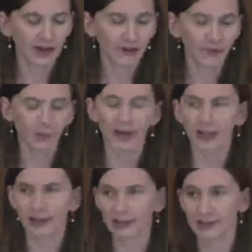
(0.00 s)
And we
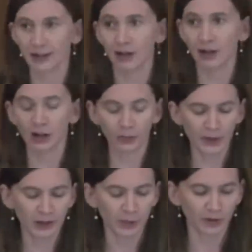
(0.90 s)
recognize that all
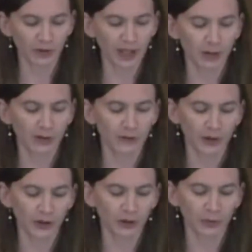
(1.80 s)
people can be
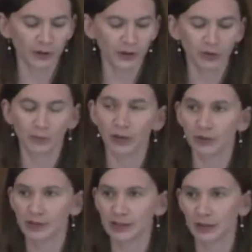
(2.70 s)
vulnerable to
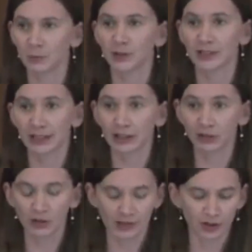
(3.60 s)
abuse in
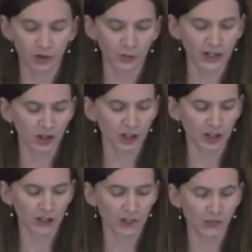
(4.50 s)
particular
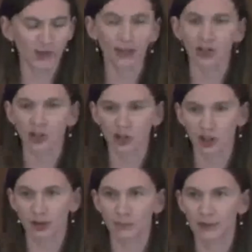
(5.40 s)
situations,
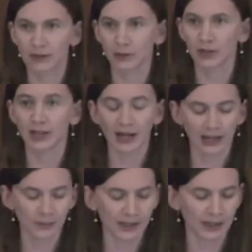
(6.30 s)
relationships, or
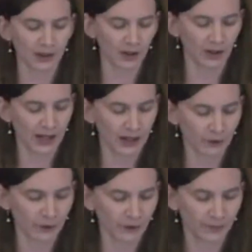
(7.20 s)
times in their life.